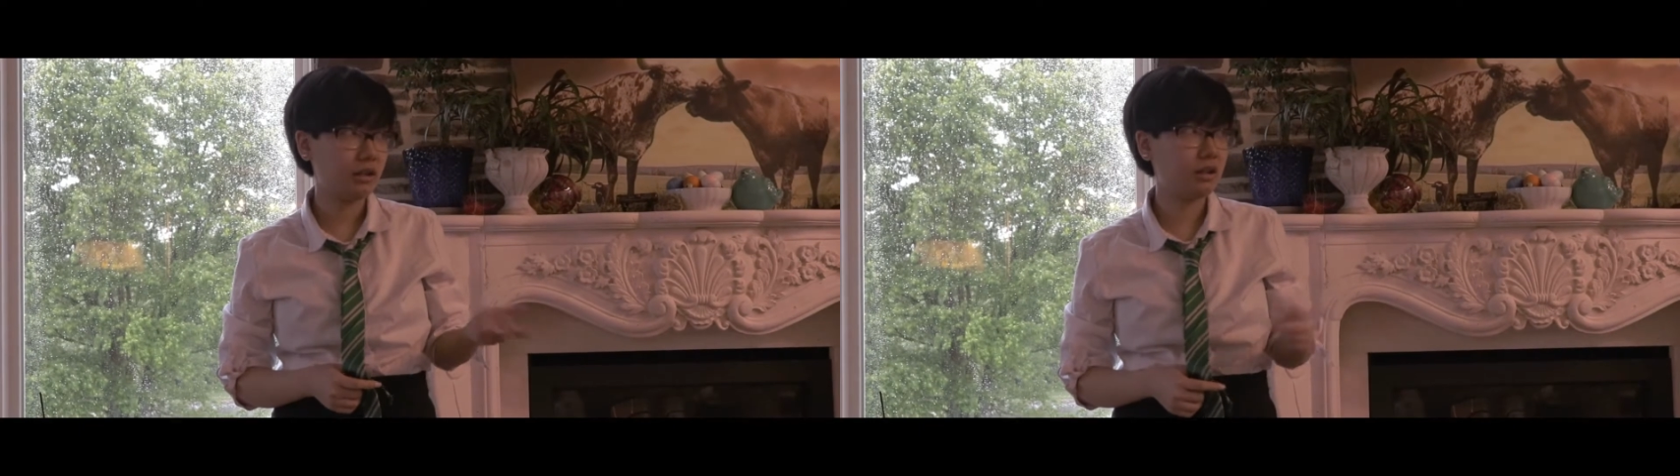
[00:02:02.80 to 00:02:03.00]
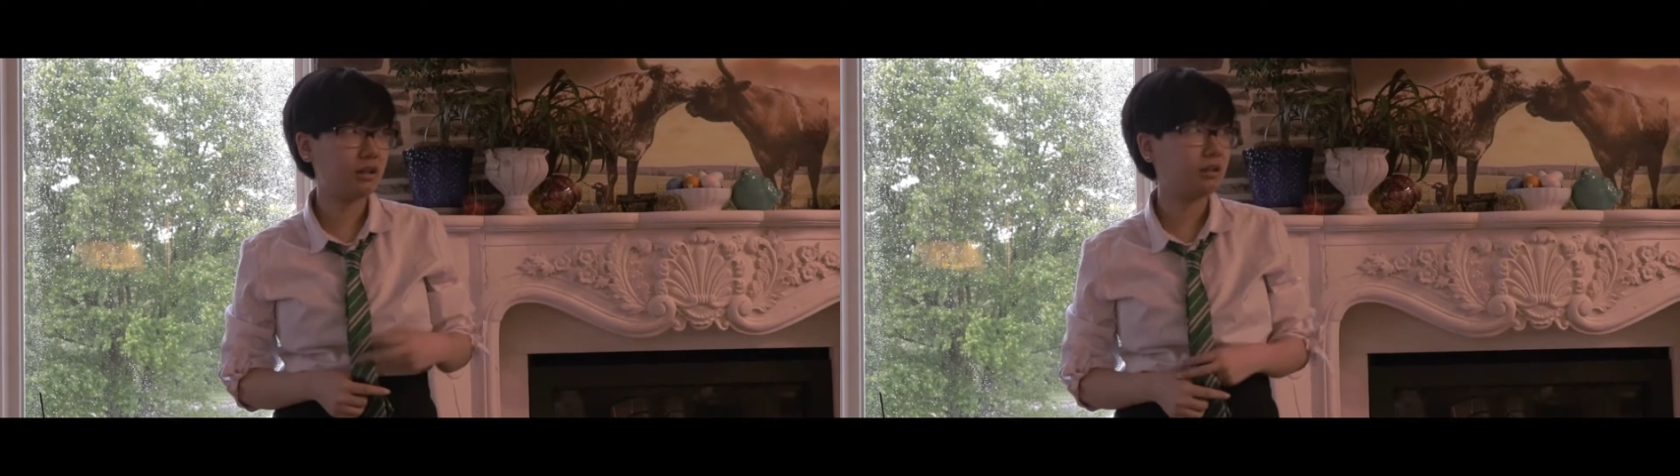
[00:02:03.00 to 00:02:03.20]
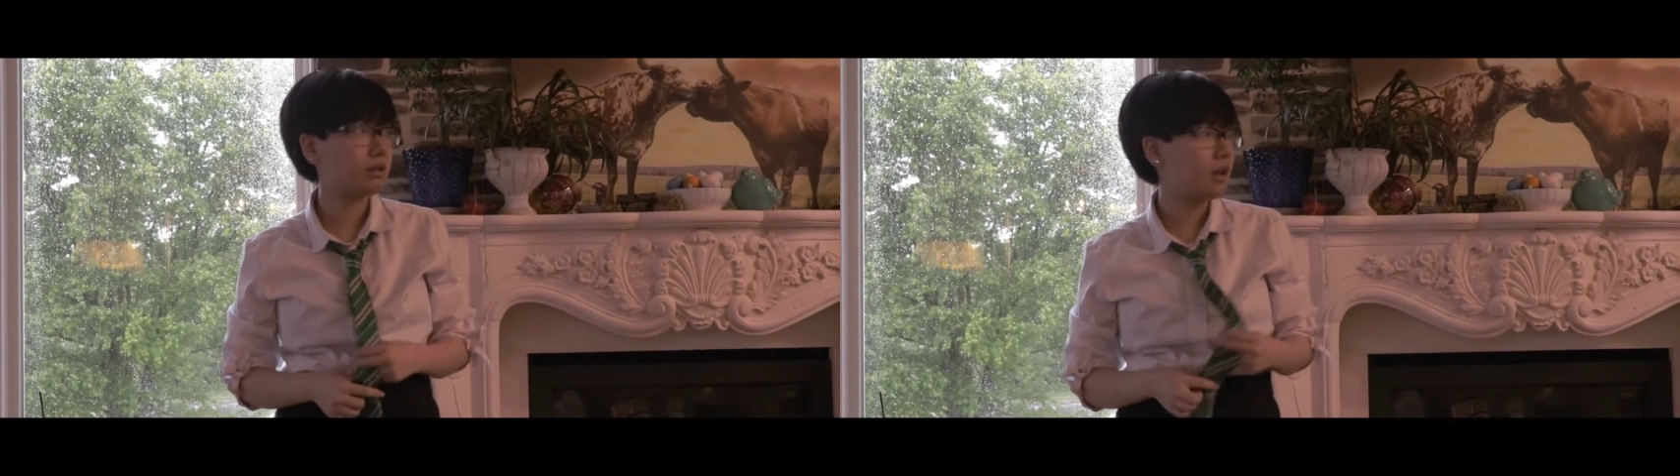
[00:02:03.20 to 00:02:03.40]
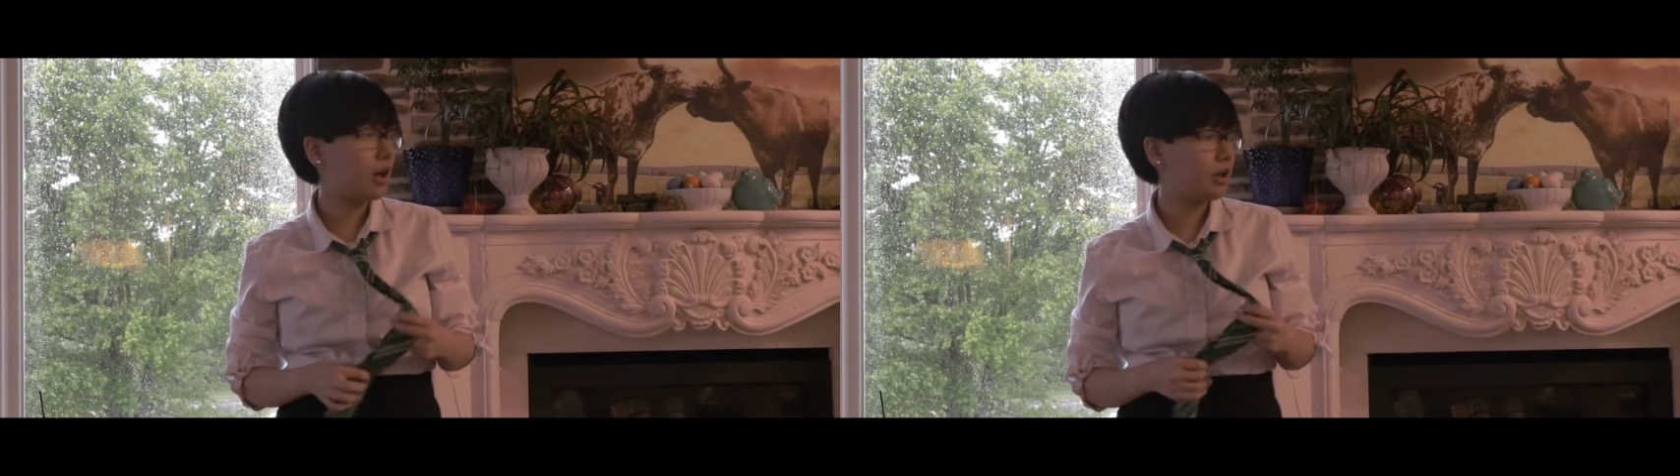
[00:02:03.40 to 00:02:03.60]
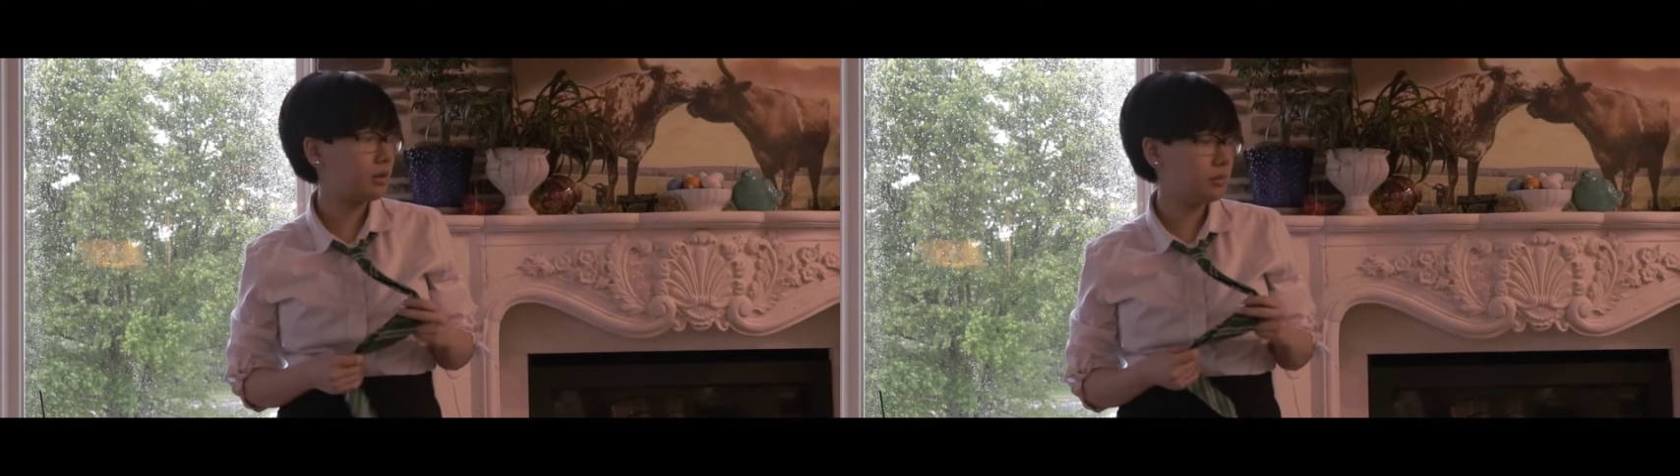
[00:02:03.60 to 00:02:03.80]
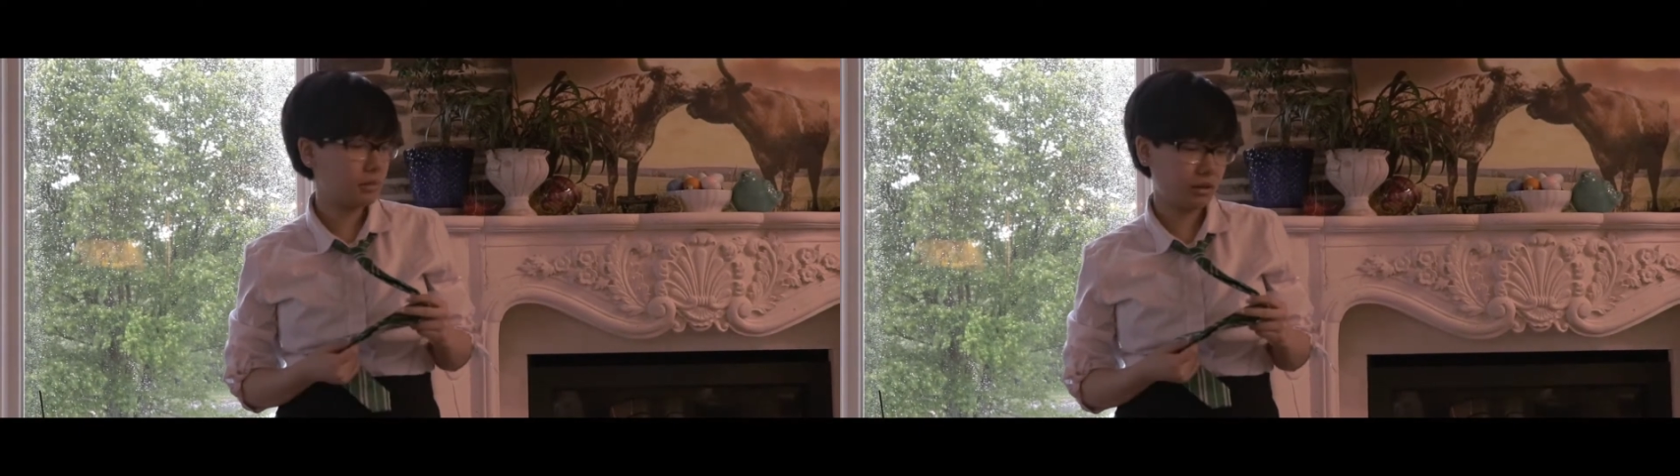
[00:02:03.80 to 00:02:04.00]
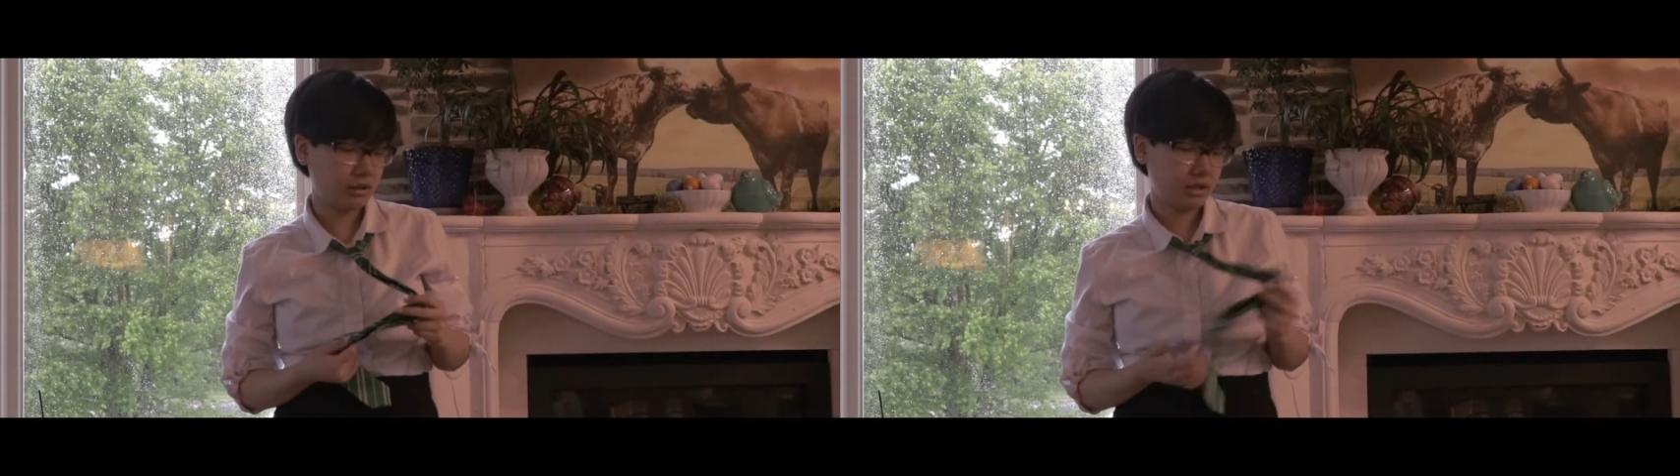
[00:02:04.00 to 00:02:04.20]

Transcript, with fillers: and I am an